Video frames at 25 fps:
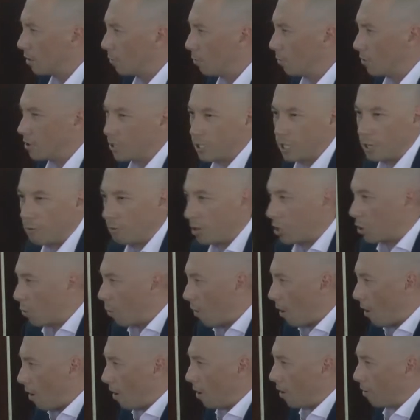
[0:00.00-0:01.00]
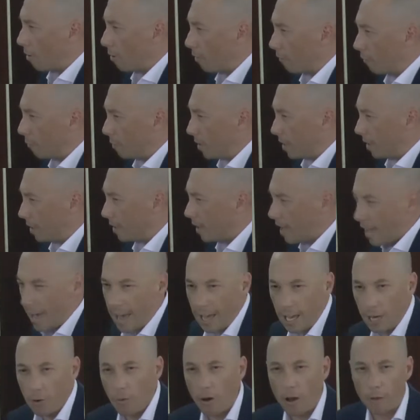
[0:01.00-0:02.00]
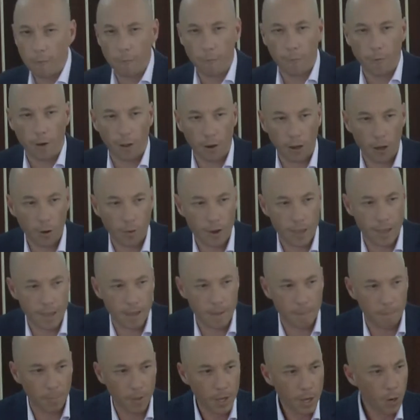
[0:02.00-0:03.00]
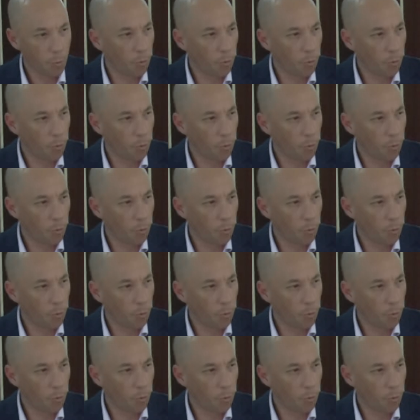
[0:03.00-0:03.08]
What does He require of me? How do I follow Him?